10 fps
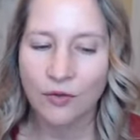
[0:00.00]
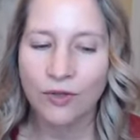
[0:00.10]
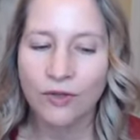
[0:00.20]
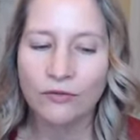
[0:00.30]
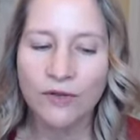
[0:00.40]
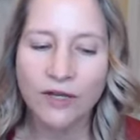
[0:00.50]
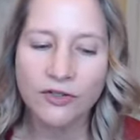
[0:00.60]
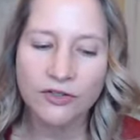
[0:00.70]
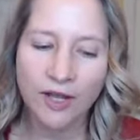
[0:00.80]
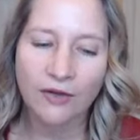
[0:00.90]
we
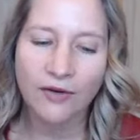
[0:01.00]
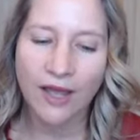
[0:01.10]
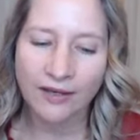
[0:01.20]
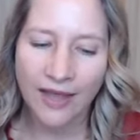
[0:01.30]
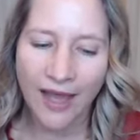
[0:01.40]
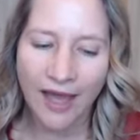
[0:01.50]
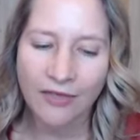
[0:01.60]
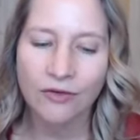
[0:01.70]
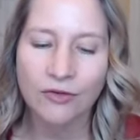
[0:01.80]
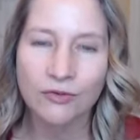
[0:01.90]
reach down and
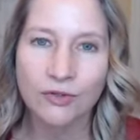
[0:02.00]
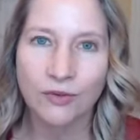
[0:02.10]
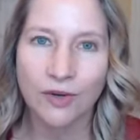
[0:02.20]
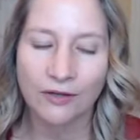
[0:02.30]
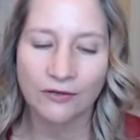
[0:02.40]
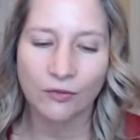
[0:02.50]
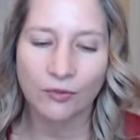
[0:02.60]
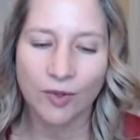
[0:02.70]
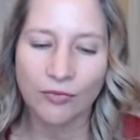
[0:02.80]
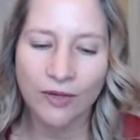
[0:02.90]
gather you to us.
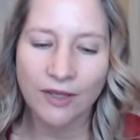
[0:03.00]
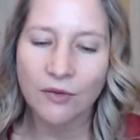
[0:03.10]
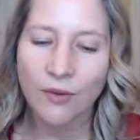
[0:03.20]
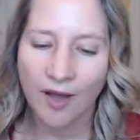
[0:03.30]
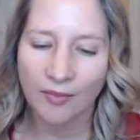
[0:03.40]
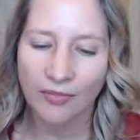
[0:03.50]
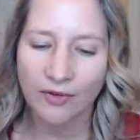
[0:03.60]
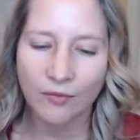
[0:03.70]
We bring you up.